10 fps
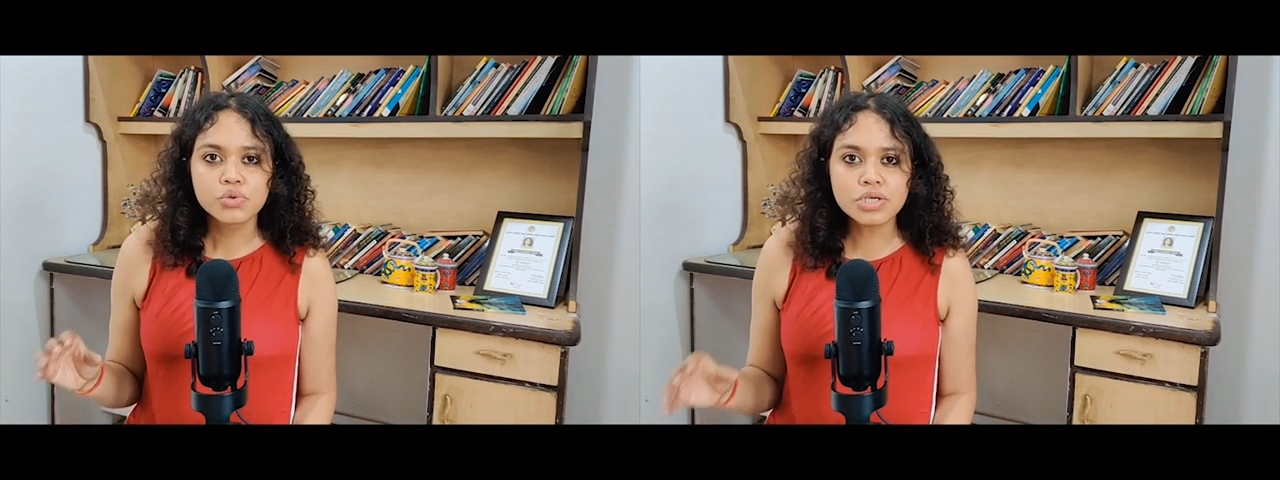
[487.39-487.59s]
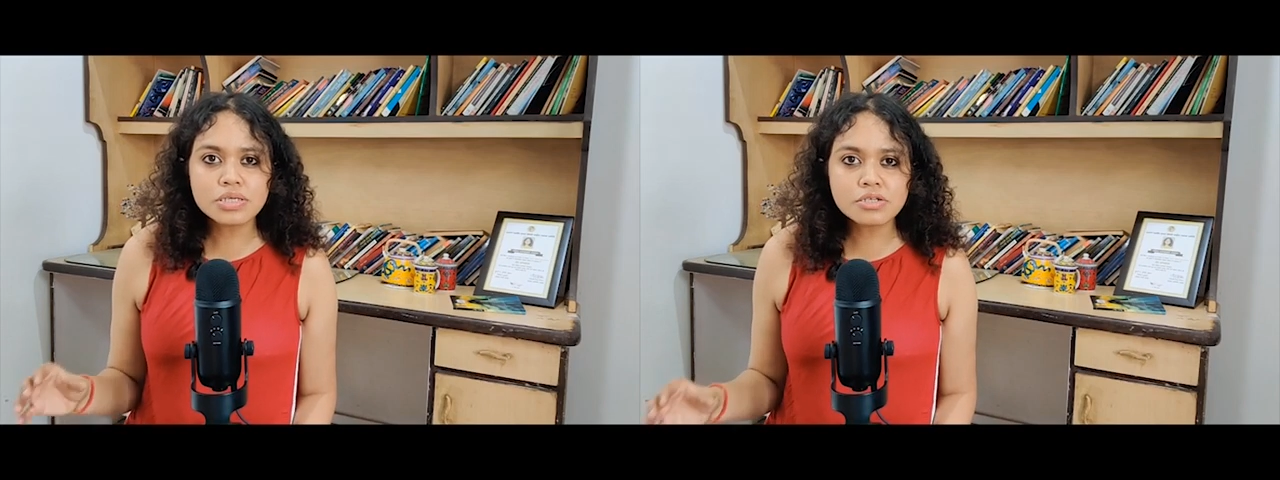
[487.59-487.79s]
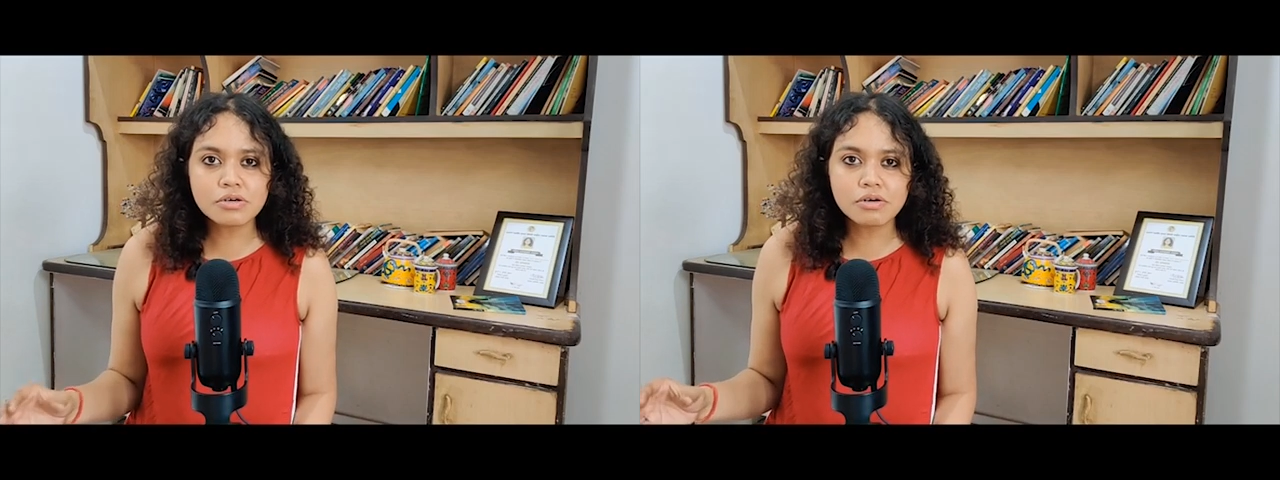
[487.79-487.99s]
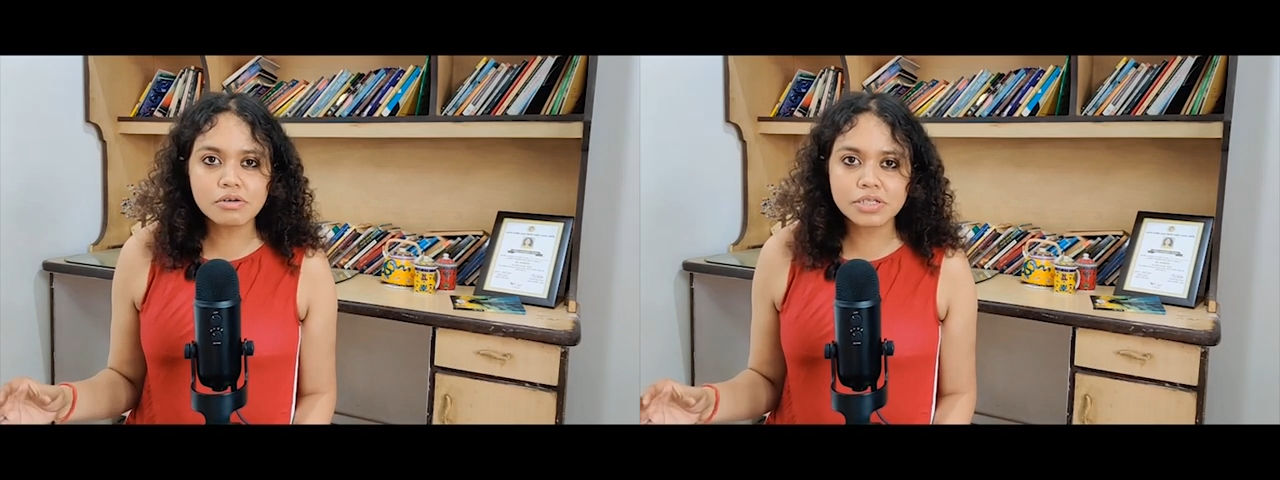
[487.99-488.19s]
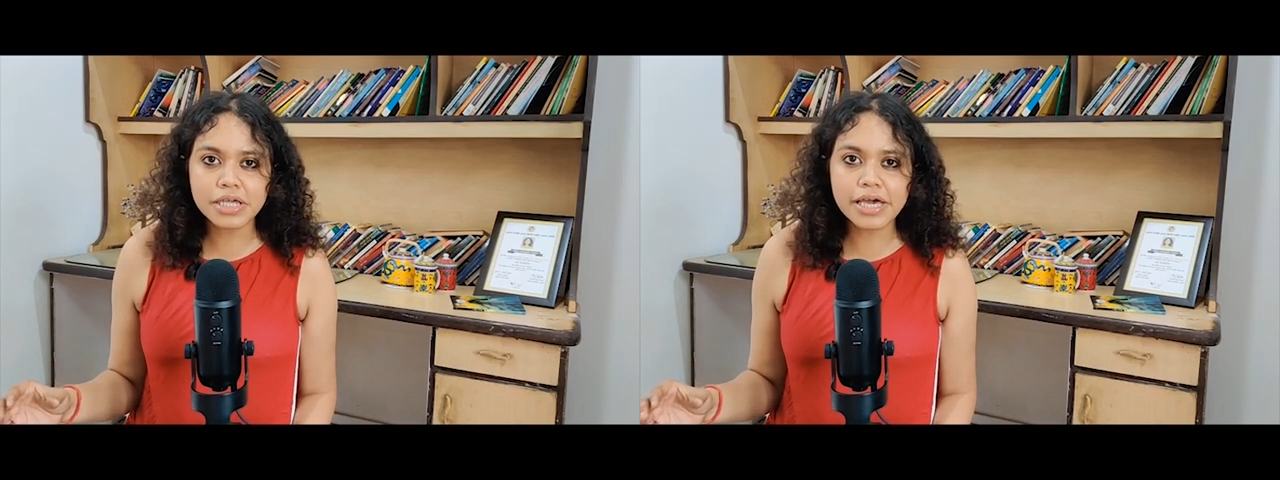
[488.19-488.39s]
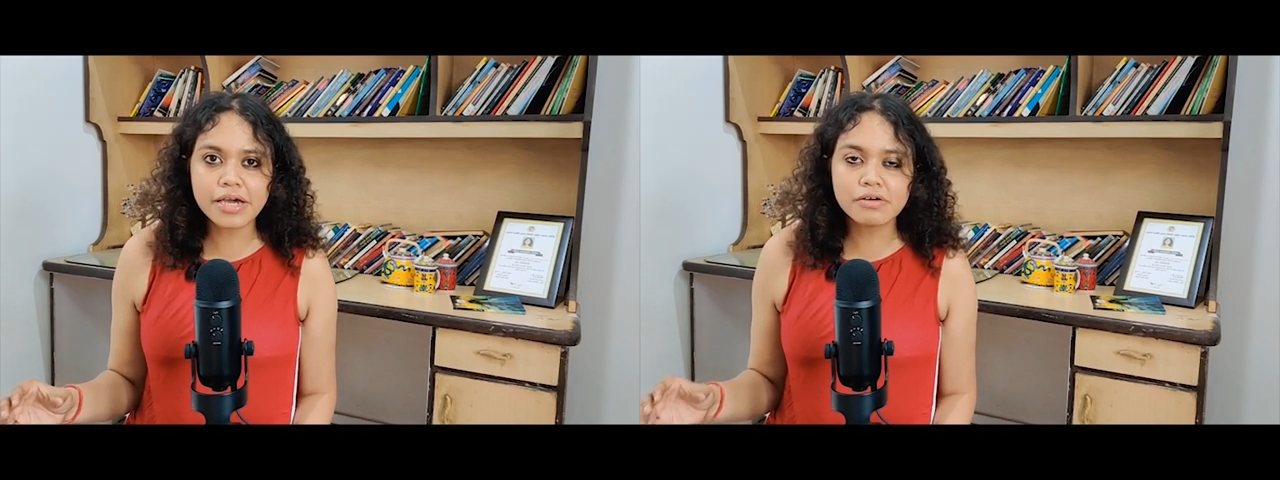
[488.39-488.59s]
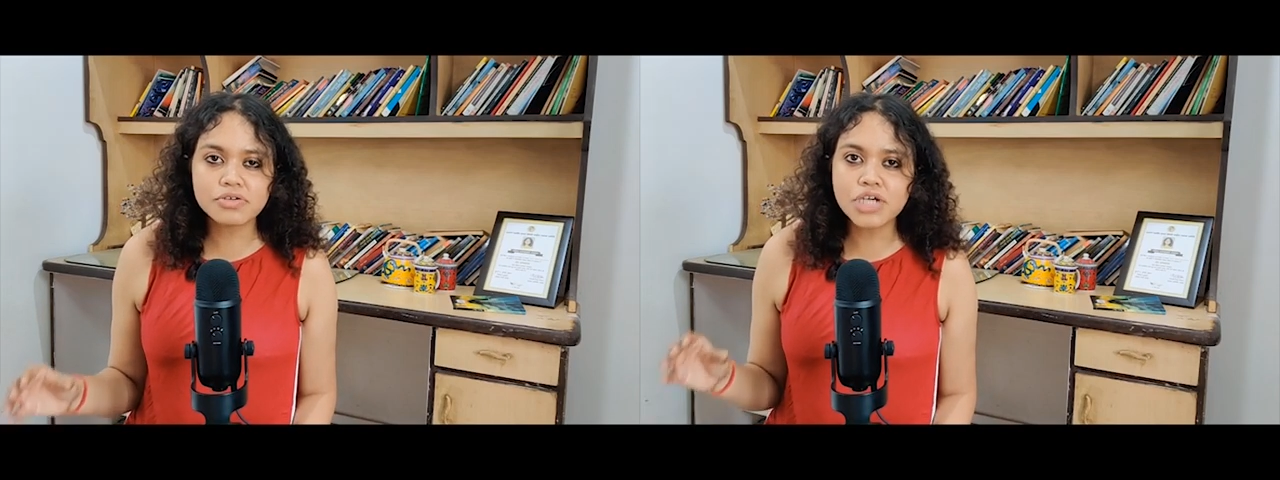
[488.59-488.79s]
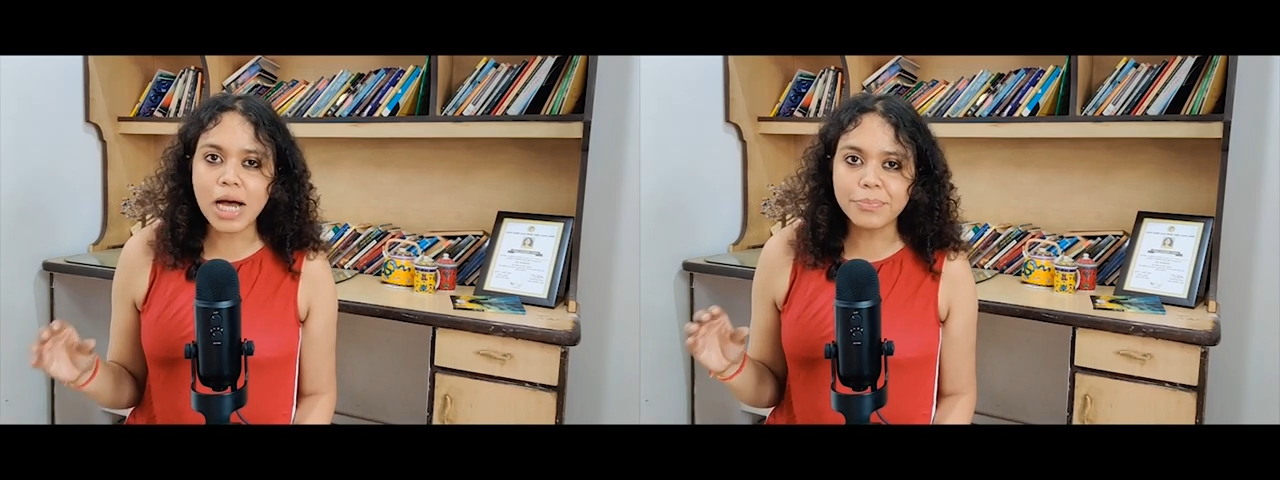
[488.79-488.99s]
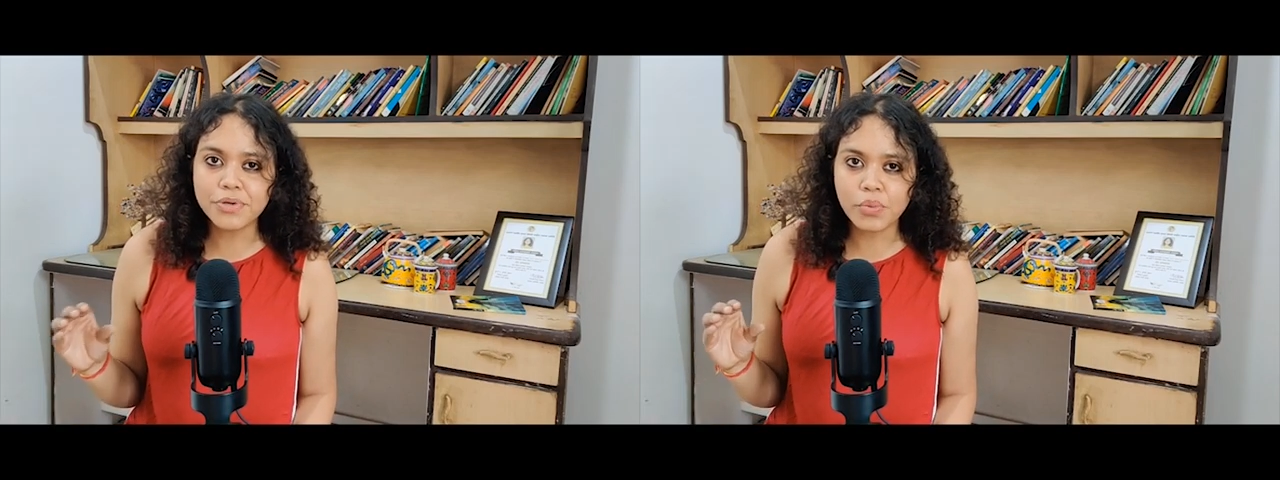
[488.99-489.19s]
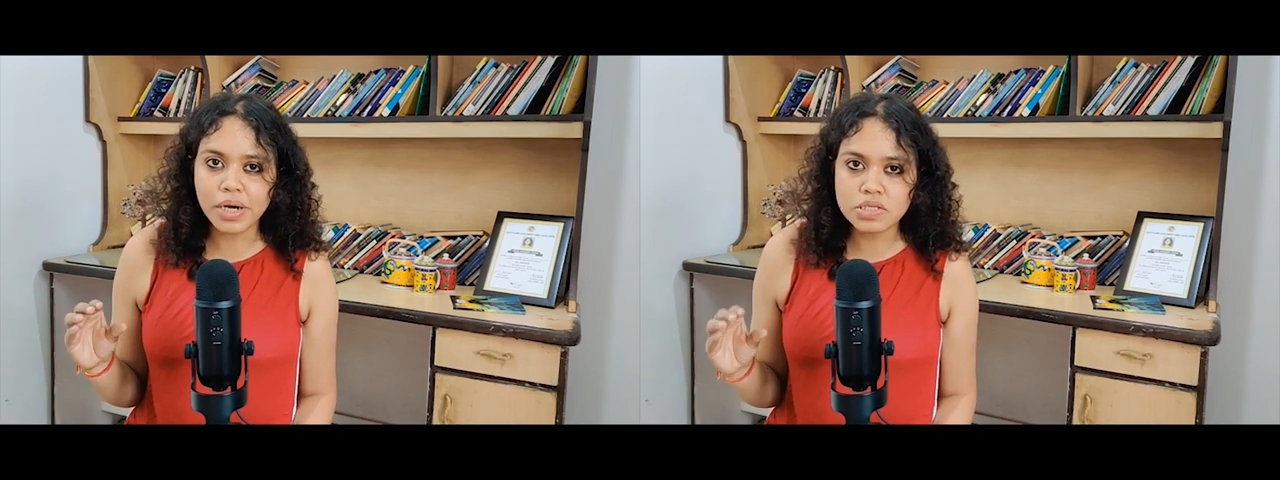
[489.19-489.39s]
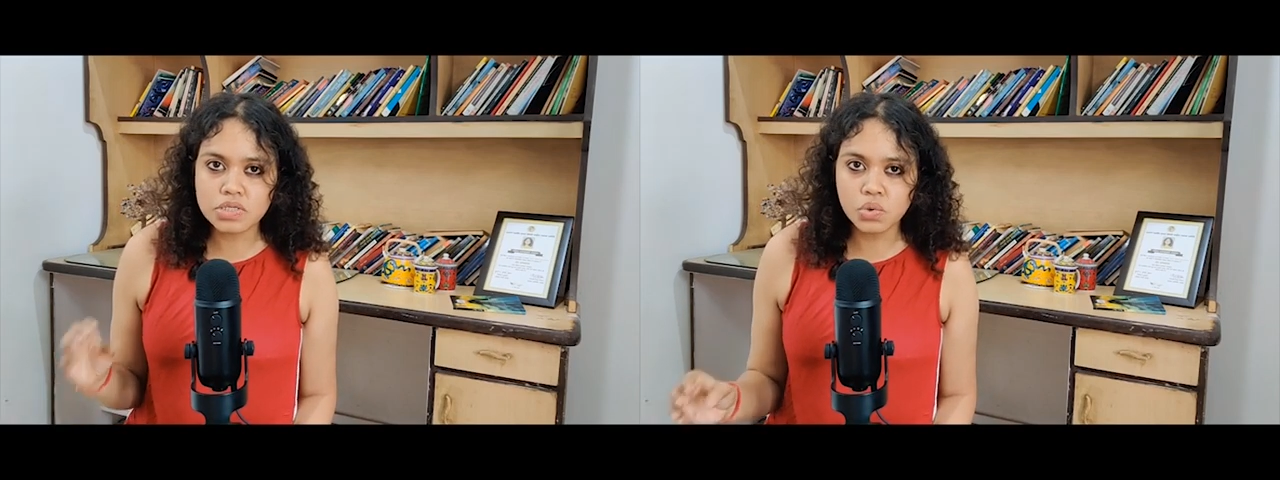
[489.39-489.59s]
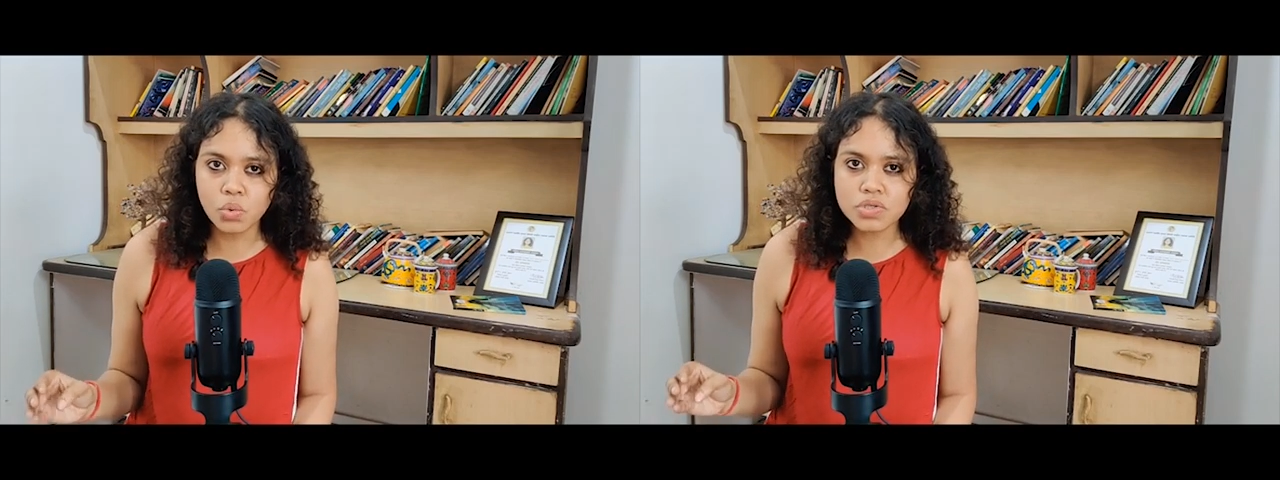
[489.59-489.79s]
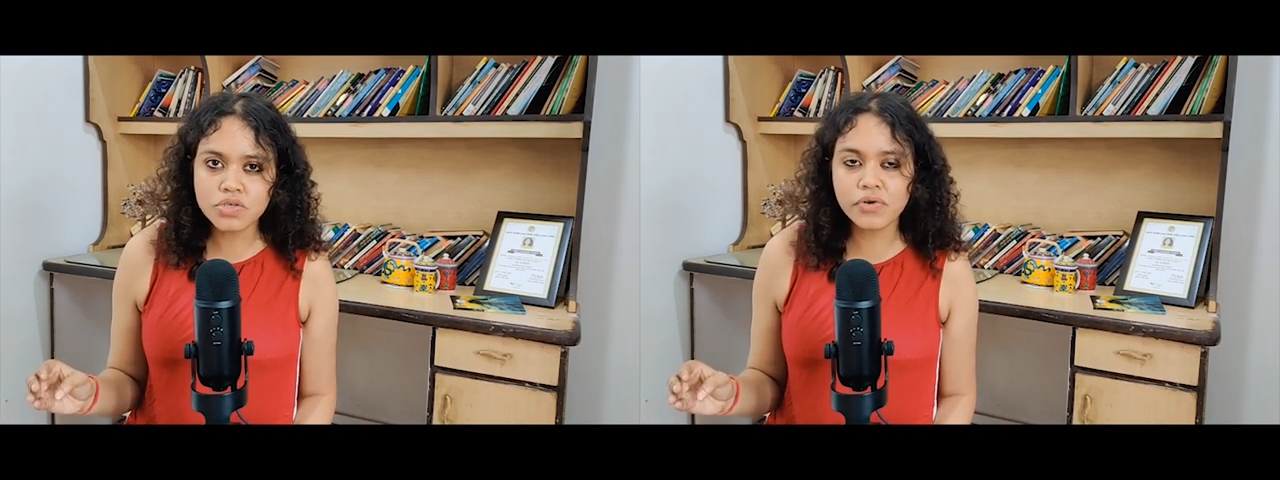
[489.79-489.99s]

just take chapter-wise notes.